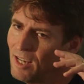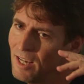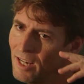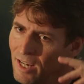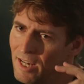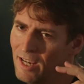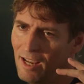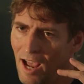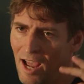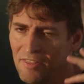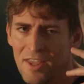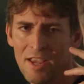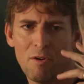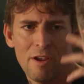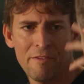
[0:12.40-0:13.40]
so it can
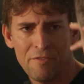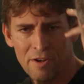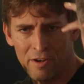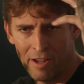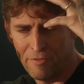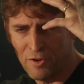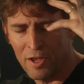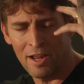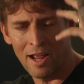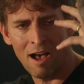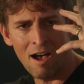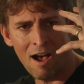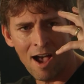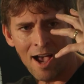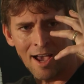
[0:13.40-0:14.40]
make the, you know, the
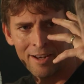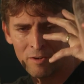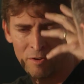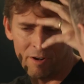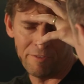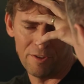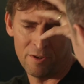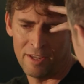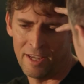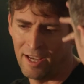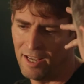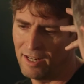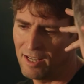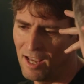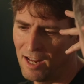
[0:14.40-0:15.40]
most immersive
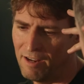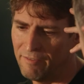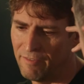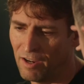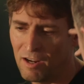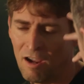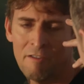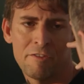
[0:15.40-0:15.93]
games ever made.